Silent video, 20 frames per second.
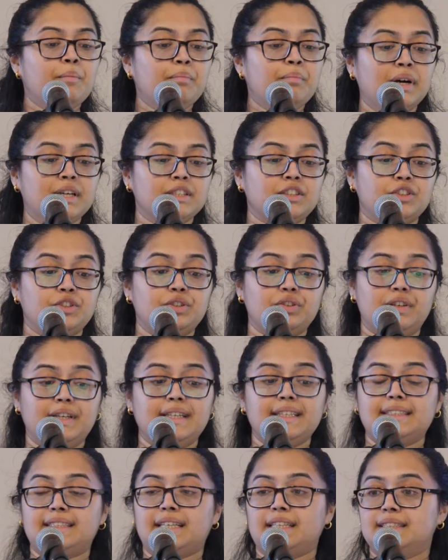but
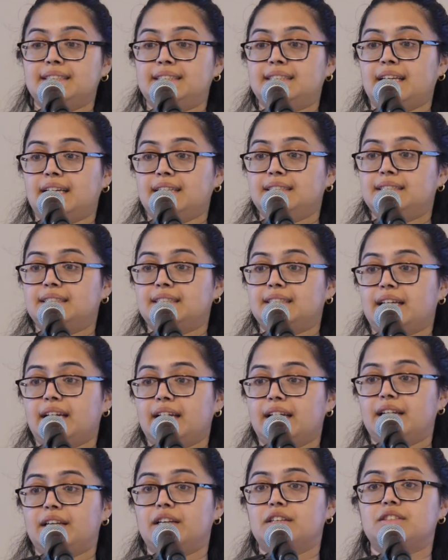during sunsets
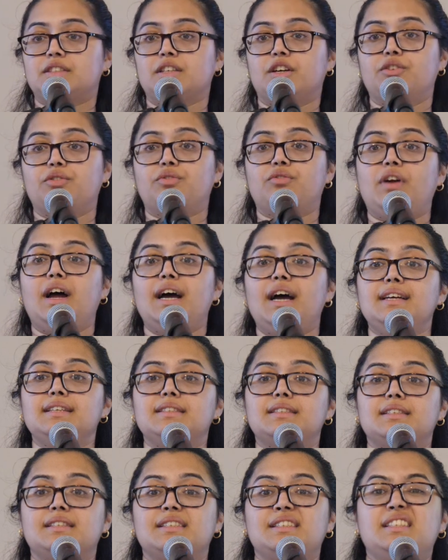and
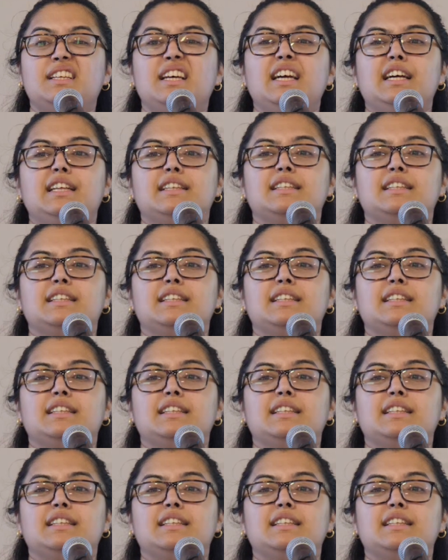sunrises,